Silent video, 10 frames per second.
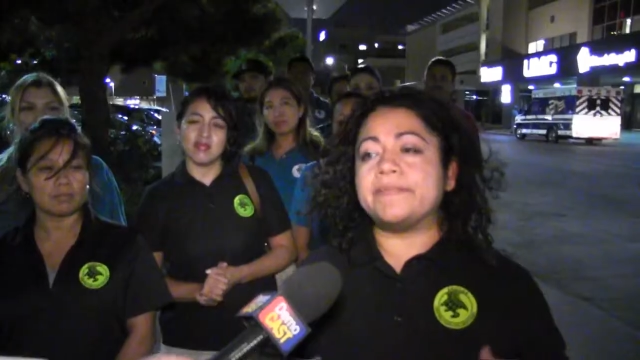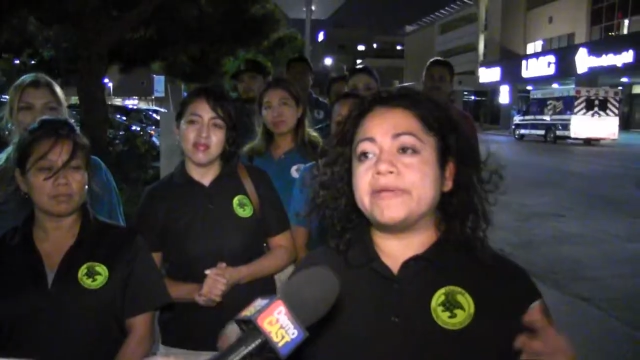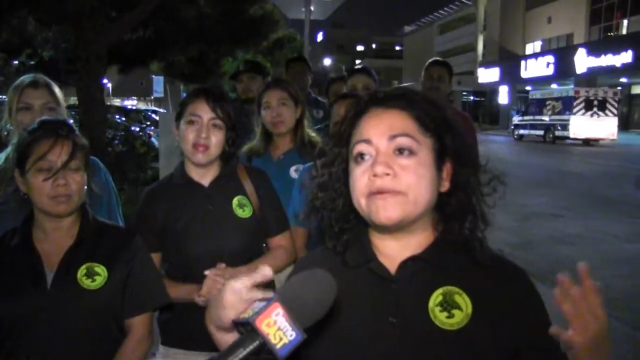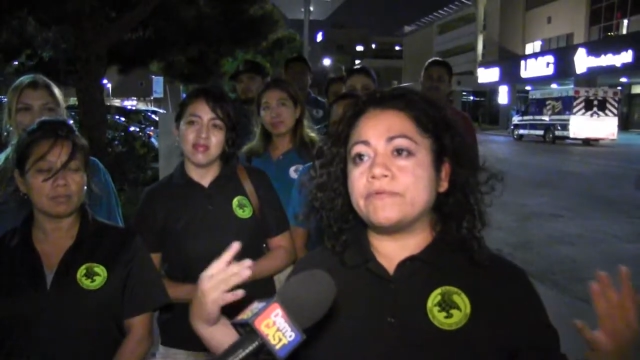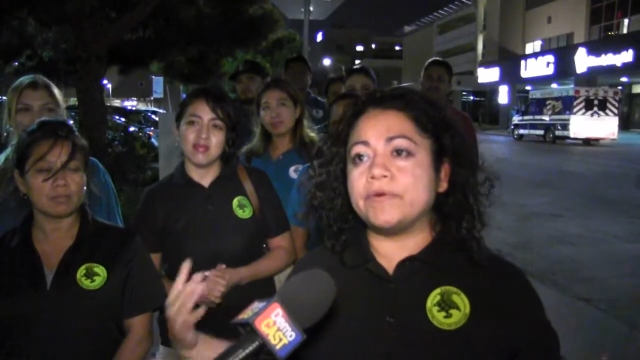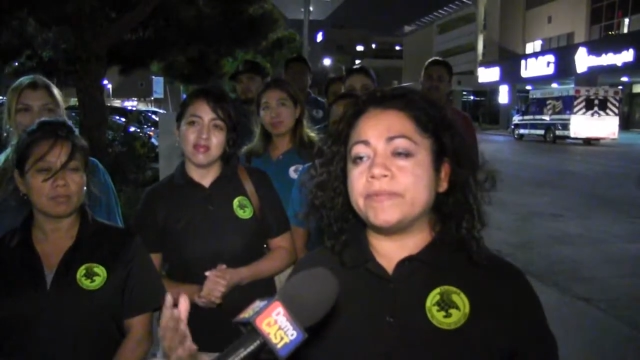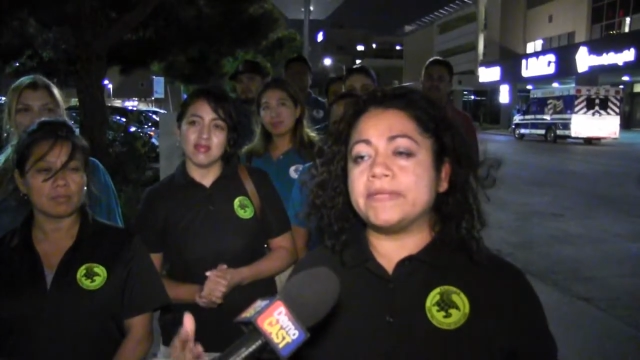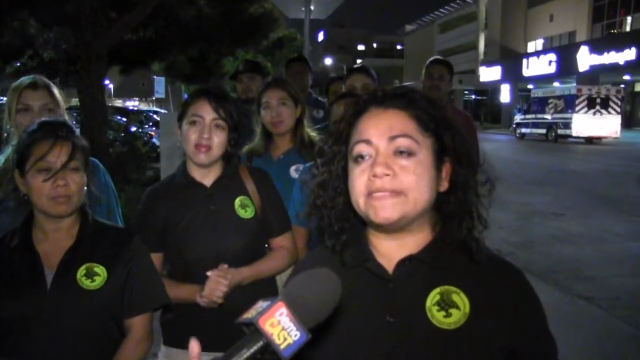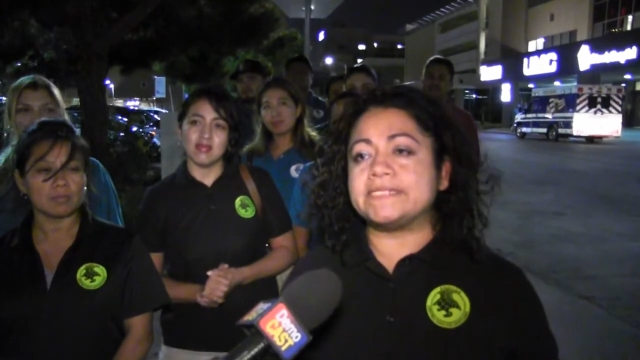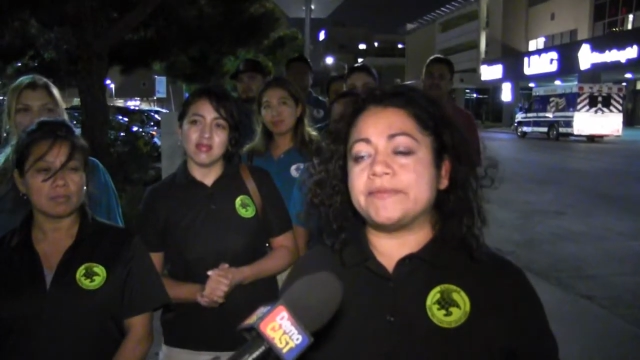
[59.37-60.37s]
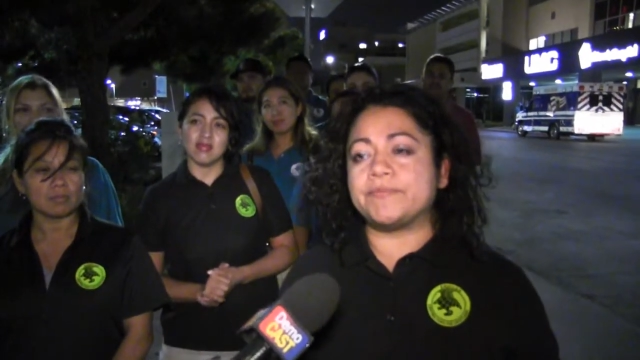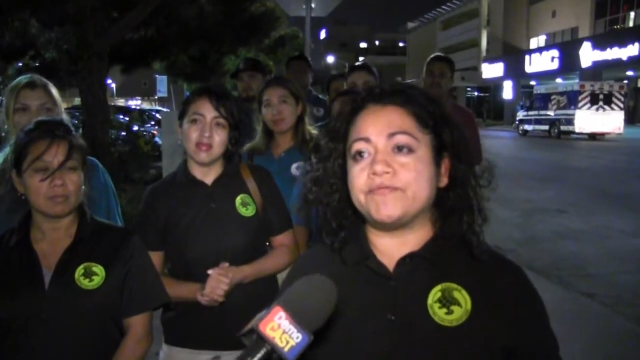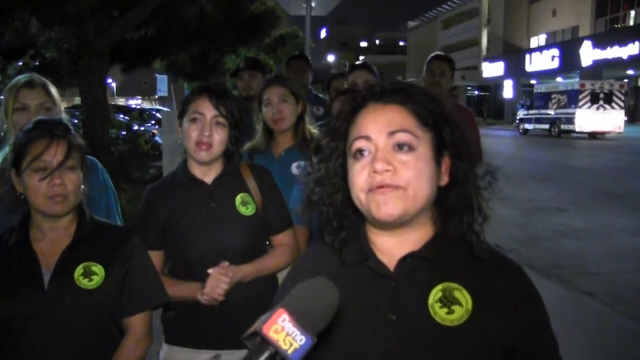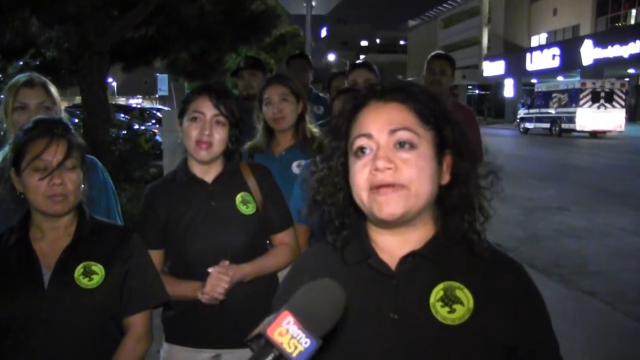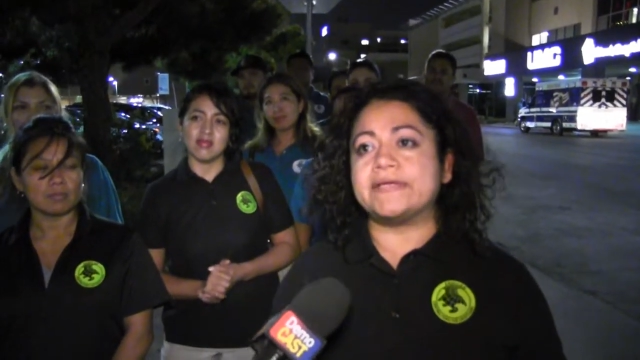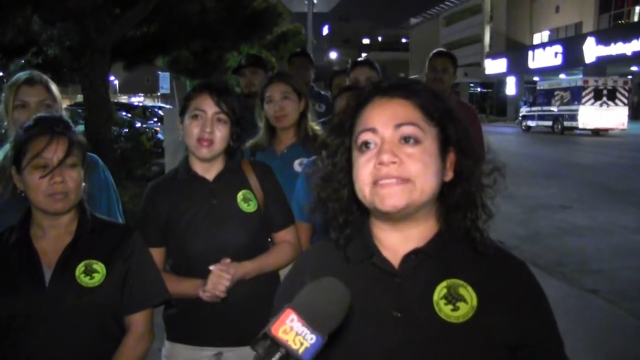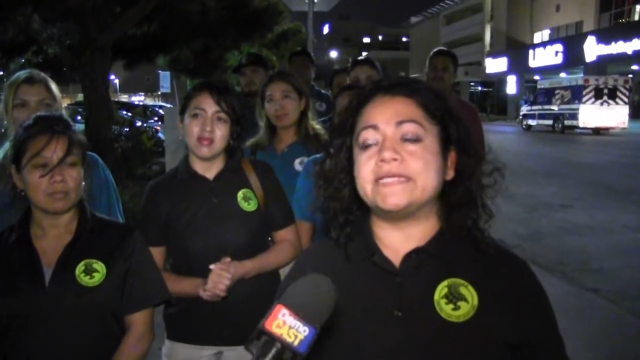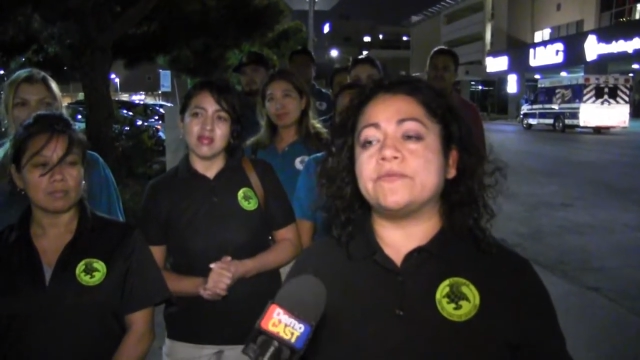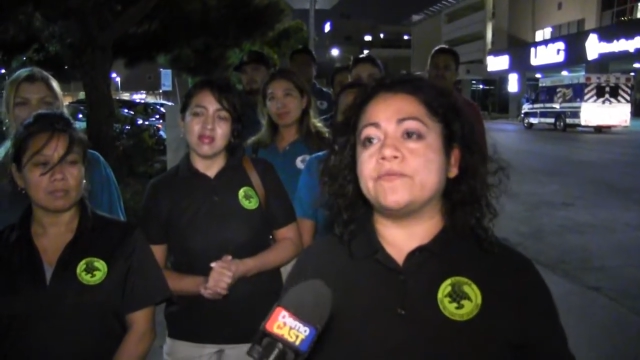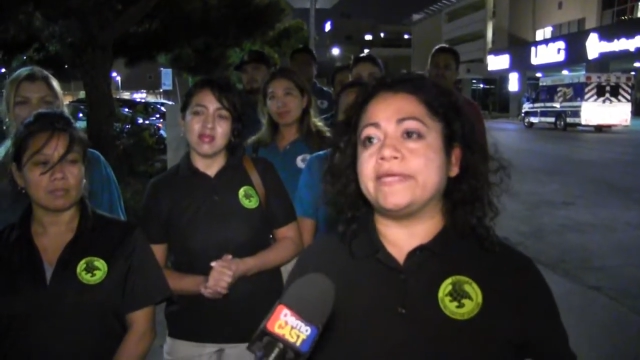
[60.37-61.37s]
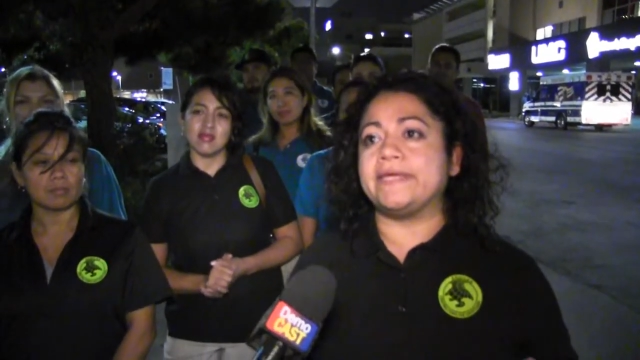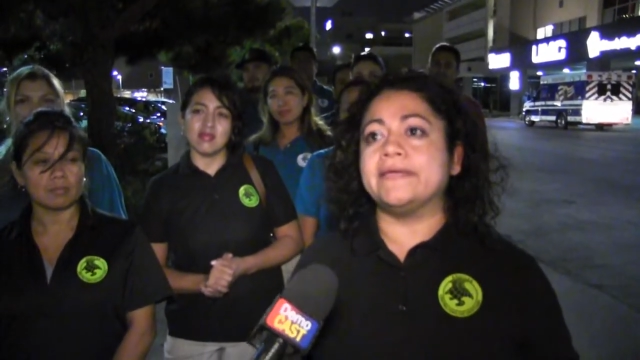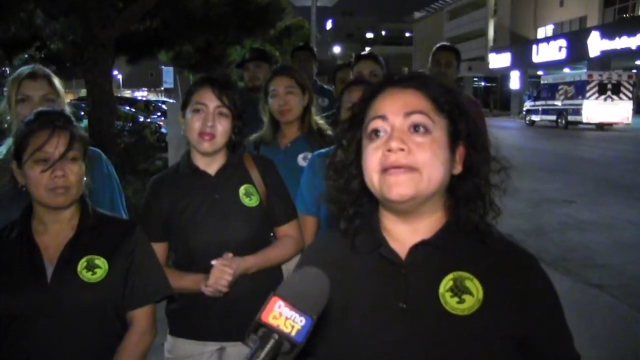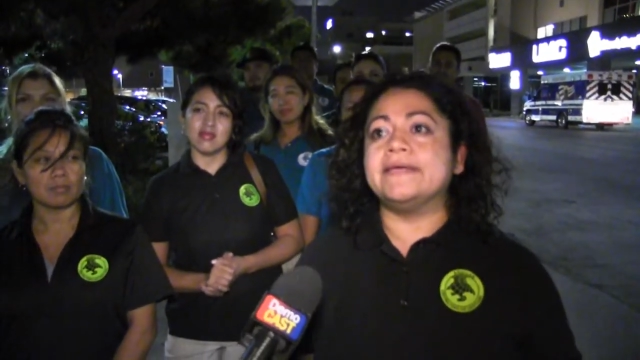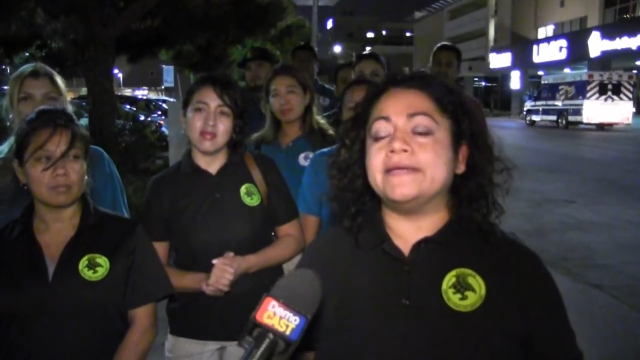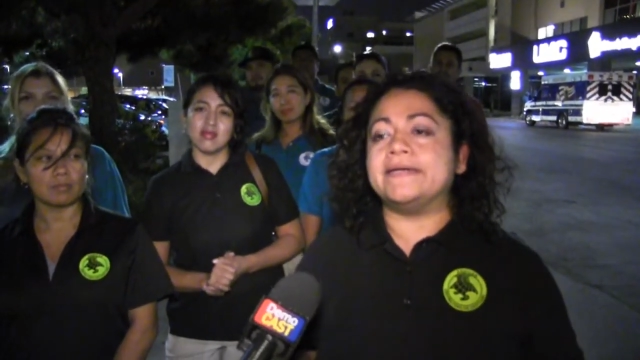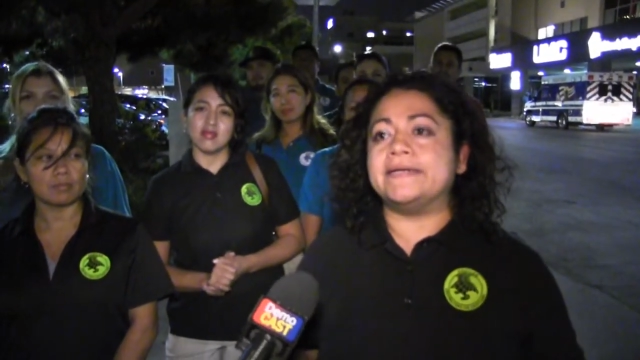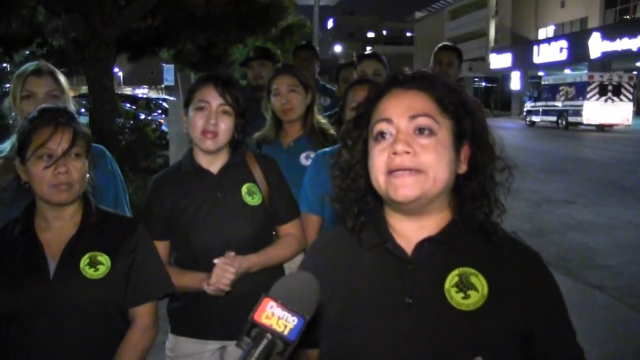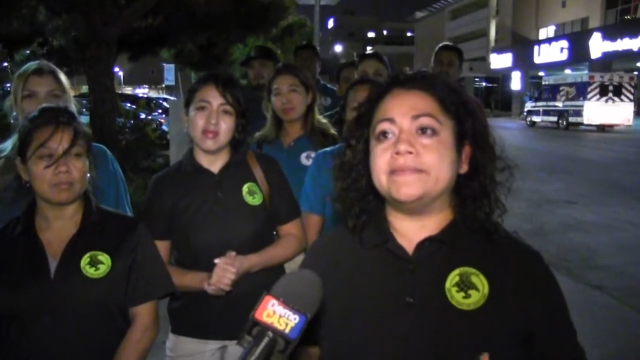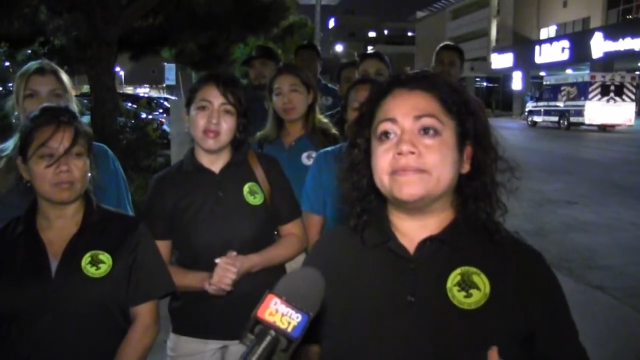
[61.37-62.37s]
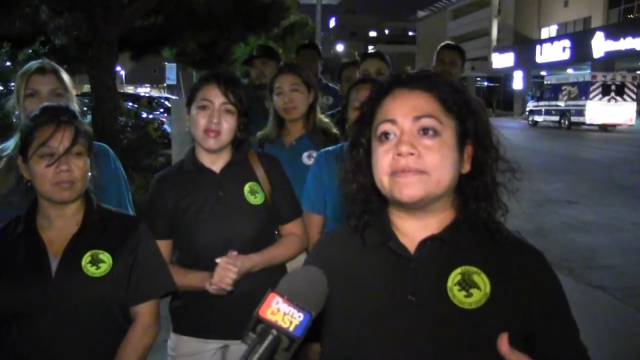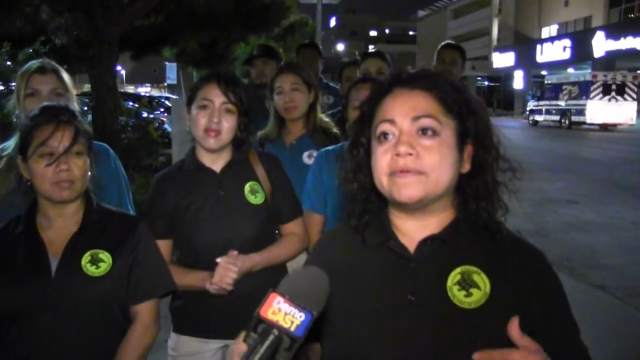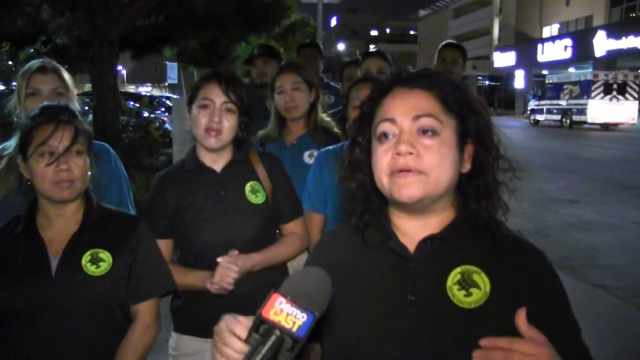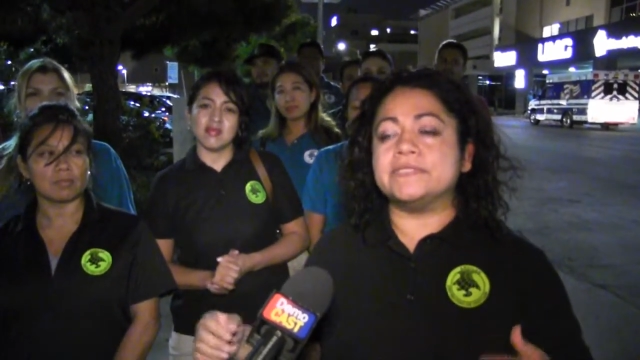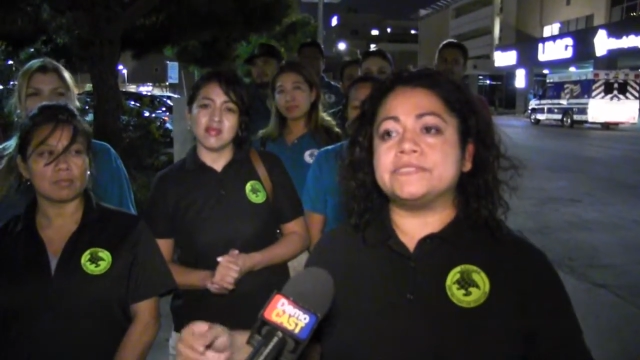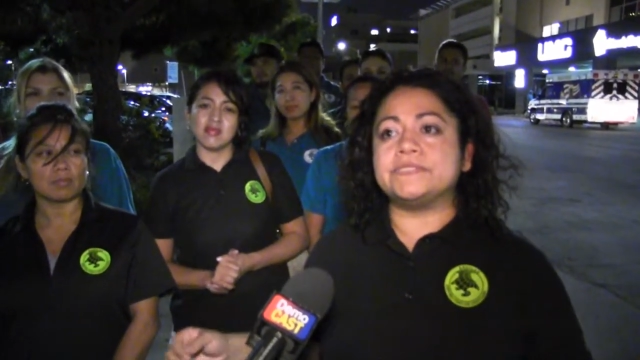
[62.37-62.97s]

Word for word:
Speaker 1: in a big group, they prefer us that we uh, go